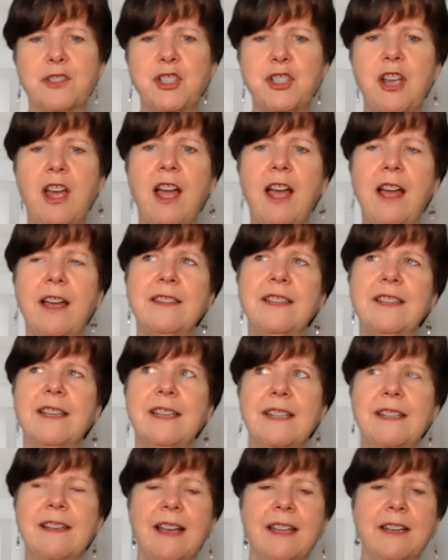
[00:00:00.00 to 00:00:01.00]
shock that
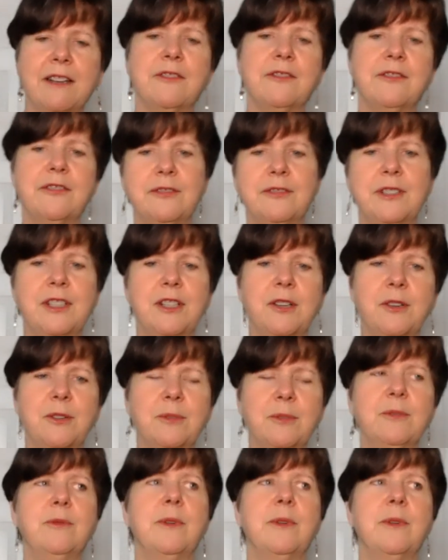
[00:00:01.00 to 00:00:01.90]
he kind of, you know,